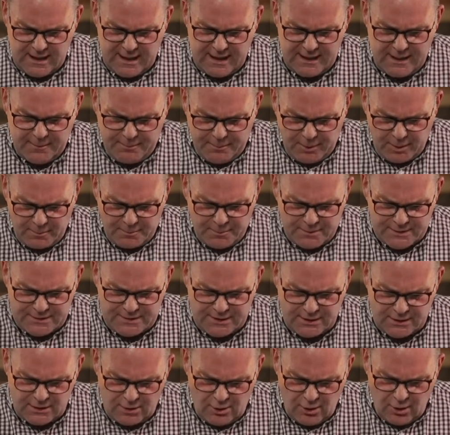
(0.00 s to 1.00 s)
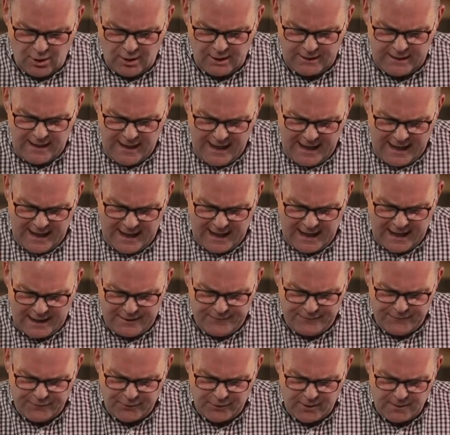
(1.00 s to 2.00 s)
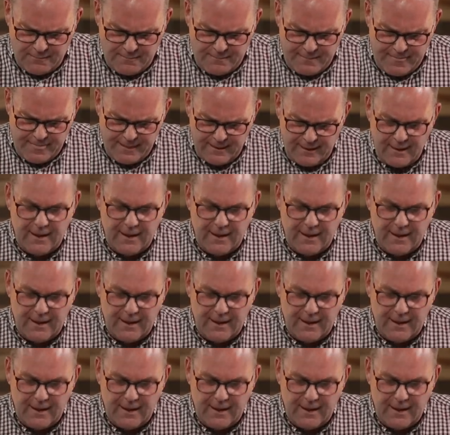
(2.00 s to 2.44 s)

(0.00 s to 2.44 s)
the purpose that God had for him,